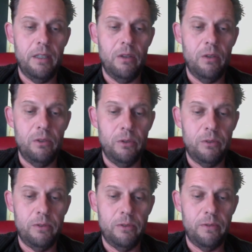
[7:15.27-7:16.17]
all
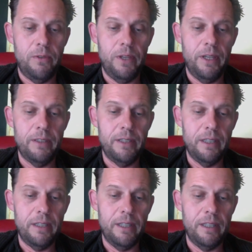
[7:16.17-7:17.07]
those things,
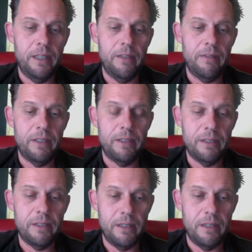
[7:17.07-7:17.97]
they give us,